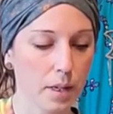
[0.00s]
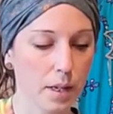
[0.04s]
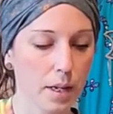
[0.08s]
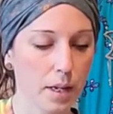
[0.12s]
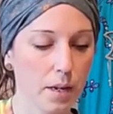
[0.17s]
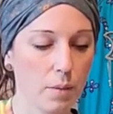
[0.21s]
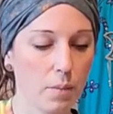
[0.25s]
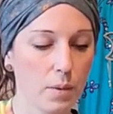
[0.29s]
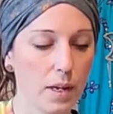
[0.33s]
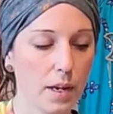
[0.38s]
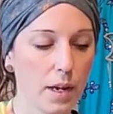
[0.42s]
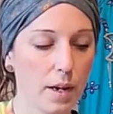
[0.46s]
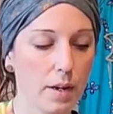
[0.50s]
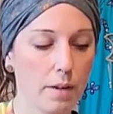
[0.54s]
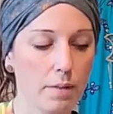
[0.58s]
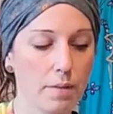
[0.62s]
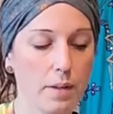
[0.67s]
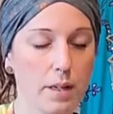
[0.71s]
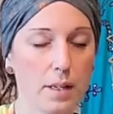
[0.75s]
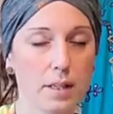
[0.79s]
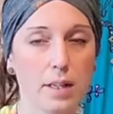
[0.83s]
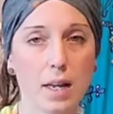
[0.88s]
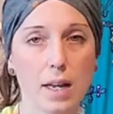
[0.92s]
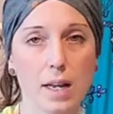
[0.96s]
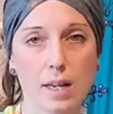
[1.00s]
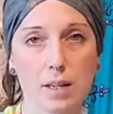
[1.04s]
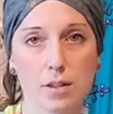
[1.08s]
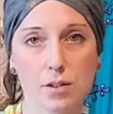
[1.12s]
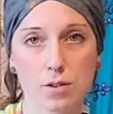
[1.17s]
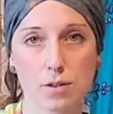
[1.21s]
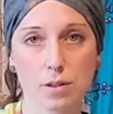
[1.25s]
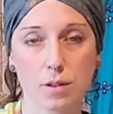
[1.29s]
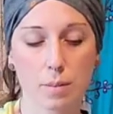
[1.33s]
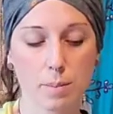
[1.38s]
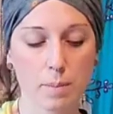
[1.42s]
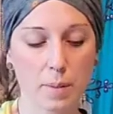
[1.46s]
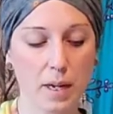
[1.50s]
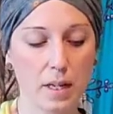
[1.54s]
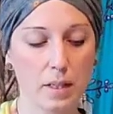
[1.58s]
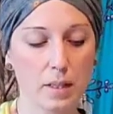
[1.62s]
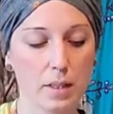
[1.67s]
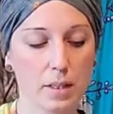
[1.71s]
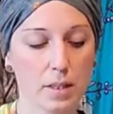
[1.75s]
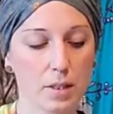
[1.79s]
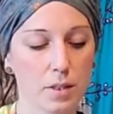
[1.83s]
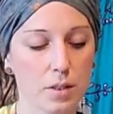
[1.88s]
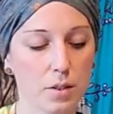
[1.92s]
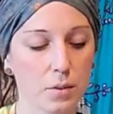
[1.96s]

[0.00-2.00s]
And we have an angel of balance.